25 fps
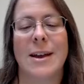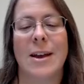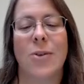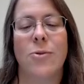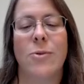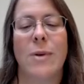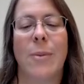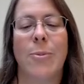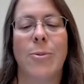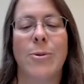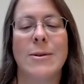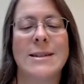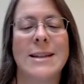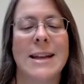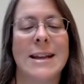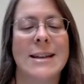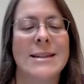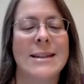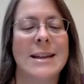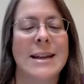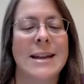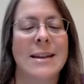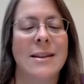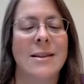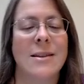
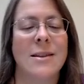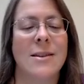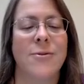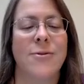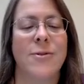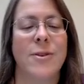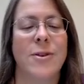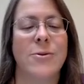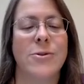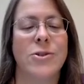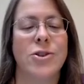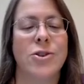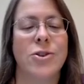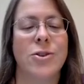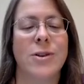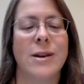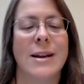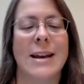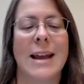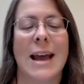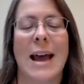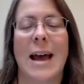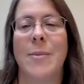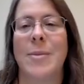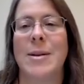representing the future
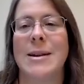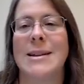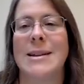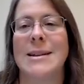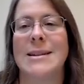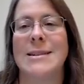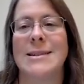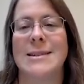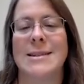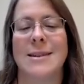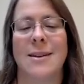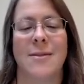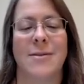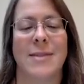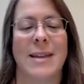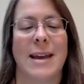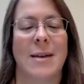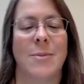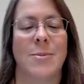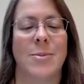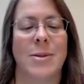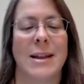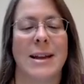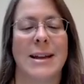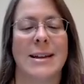inhabitants of
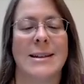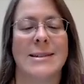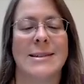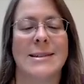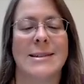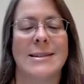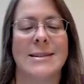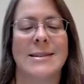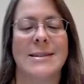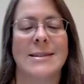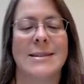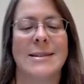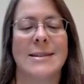that place.